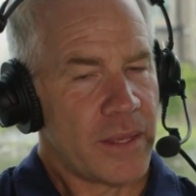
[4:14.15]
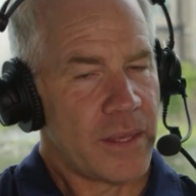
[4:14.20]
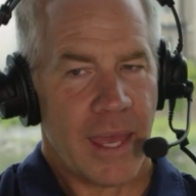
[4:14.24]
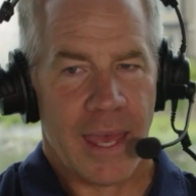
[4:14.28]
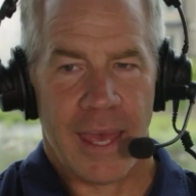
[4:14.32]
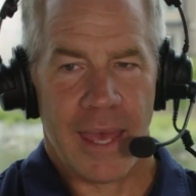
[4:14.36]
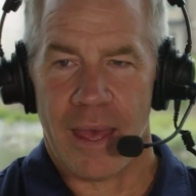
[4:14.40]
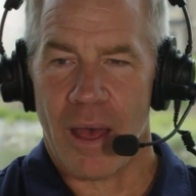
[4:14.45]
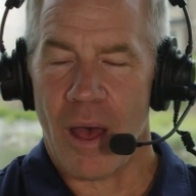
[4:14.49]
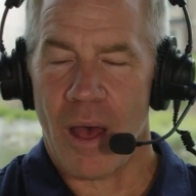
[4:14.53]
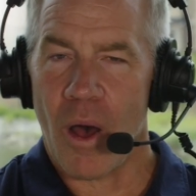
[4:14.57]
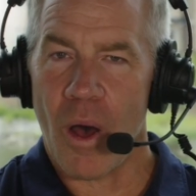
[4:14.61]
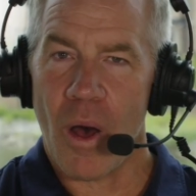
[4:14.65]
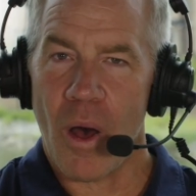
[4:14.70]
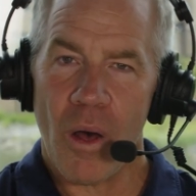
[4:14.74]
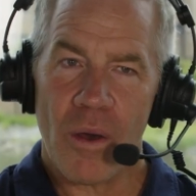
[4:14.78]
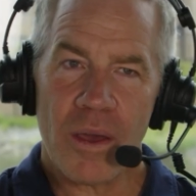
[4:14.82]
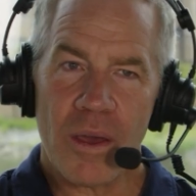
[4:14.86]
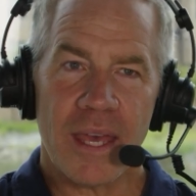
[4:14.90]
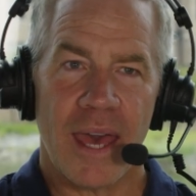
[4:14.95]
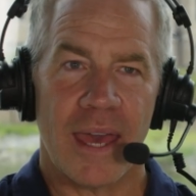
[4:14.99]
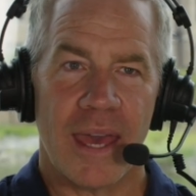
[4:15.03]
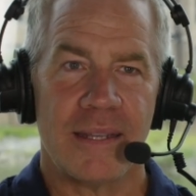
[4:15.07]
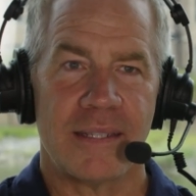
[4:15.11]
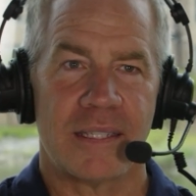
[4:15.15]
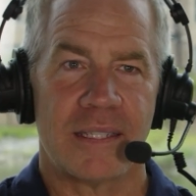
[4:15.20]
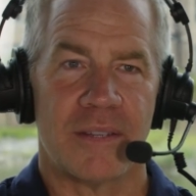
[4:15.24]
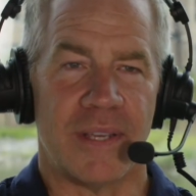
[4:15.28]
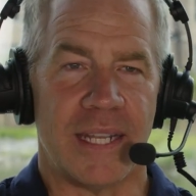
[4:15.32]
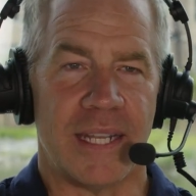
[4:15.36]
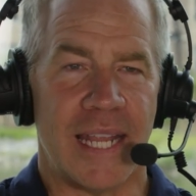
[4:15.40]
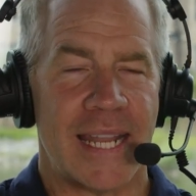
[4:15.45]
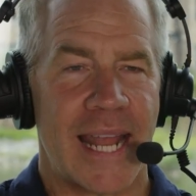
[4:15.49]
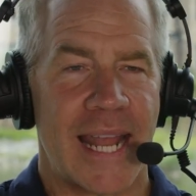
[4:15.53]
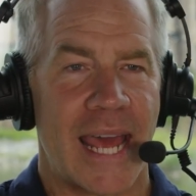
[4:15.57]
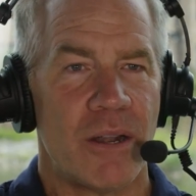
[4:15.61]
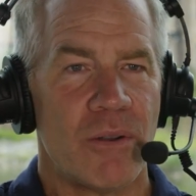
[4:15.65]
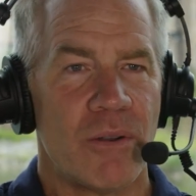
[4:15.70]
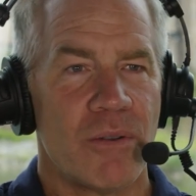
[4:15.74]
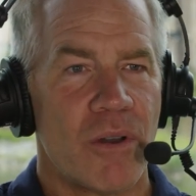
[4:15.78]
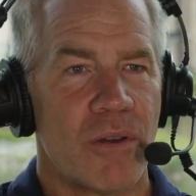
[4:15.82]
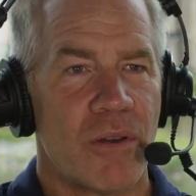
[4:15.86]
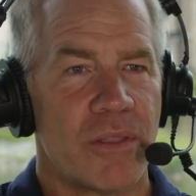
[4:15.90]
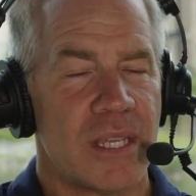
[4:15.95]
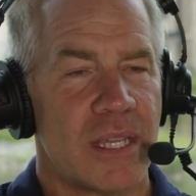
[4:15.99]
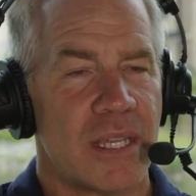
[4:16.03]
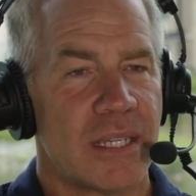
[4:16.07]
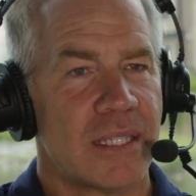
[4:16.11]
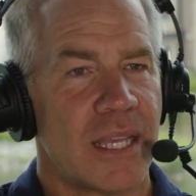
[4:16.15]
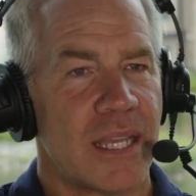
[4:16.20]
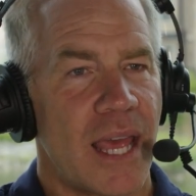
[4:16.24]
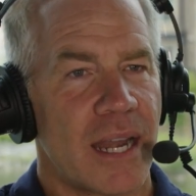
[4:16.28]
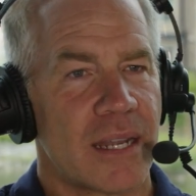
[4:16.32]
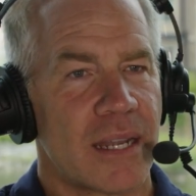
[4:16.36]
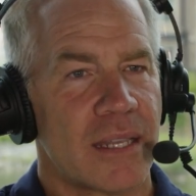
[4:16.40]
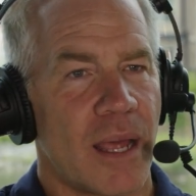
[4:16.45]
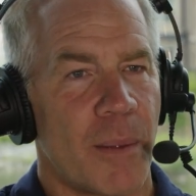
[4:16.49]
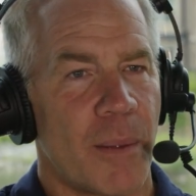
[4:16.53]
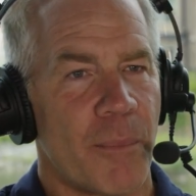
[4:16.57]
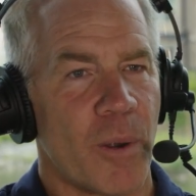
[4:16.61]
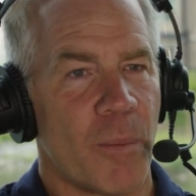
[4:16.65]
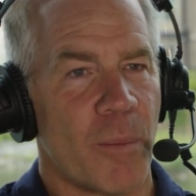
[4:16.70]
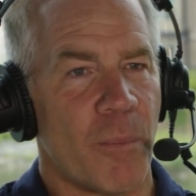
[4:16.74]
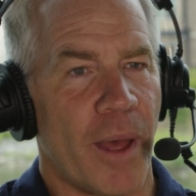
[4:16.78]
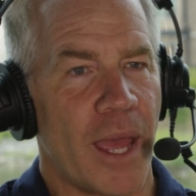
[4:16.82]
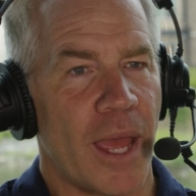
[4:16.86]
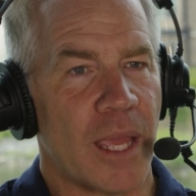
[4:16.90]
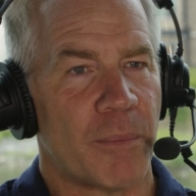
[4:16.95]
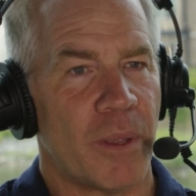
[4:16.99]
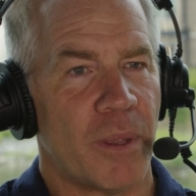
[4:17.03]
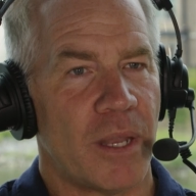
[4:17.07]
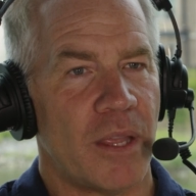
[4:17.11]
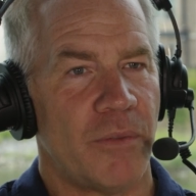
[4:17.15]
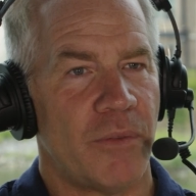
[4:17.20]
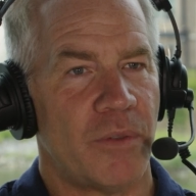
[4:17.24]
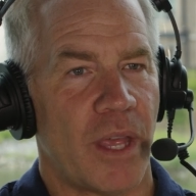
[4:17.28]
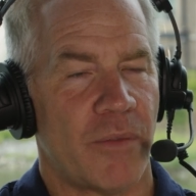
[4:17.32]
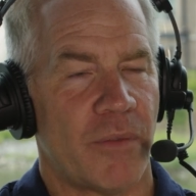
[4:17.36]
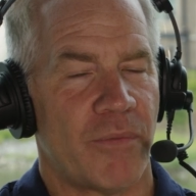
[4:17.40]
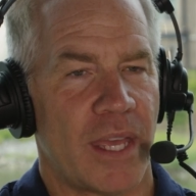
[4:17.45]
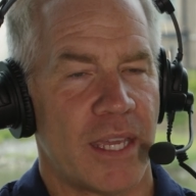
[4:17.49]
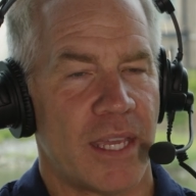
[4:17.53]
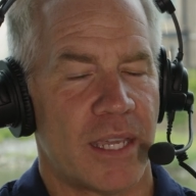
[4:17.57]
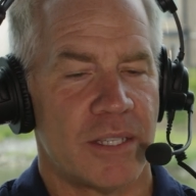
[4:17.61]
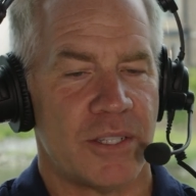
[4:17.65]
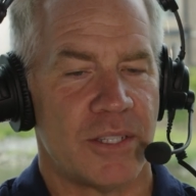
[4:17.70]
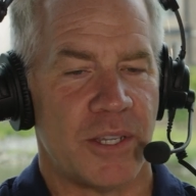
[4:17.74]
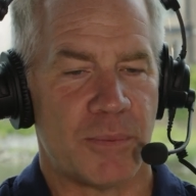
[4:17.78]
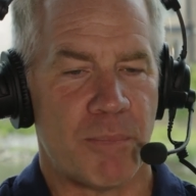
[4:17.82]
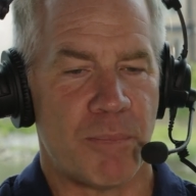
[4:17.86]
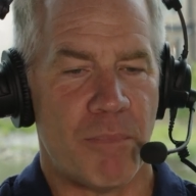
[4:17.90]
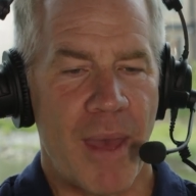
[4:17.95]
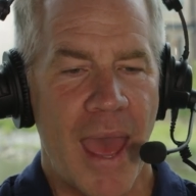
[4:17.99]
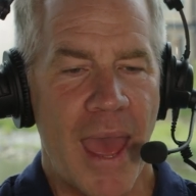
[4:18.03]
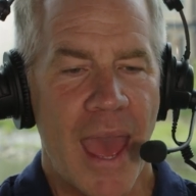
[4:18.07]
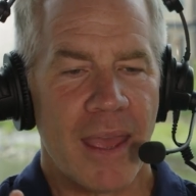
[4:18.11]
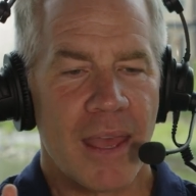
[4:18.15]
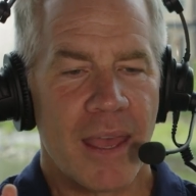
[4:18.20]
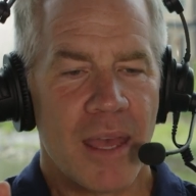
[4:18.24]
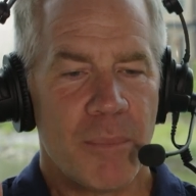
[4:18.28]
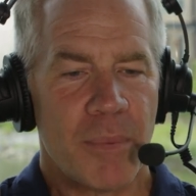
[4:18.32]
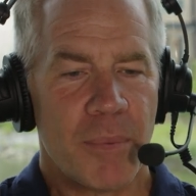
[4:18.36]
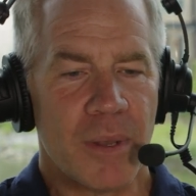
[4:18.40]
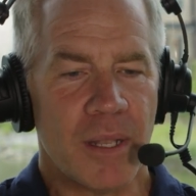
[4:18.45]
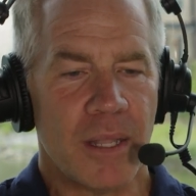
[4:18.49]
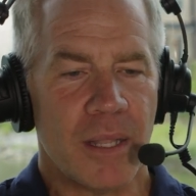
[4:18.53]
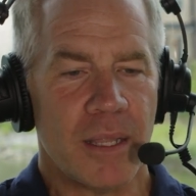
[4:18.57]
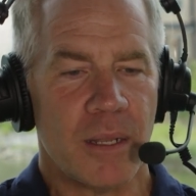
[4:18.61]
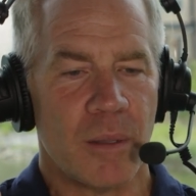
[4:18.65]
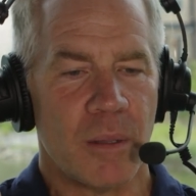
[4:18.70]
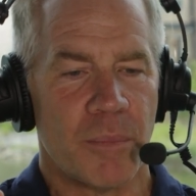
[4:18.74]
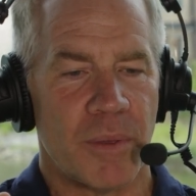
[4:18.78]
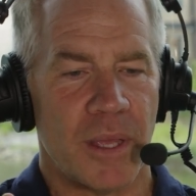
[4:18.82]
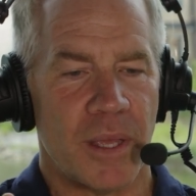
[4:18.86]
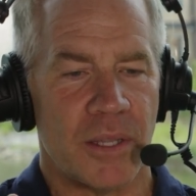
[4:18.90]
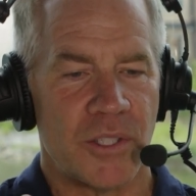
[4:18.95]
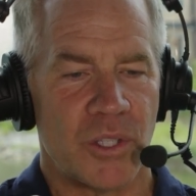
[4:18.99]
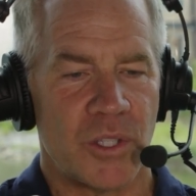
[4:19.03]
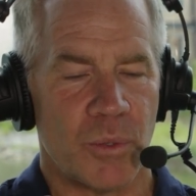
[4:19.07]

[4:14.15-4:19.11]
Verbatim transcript: Yeah, all kinds of it. And I don't know the exact number, Mike, but if, if I can just back up a little bit.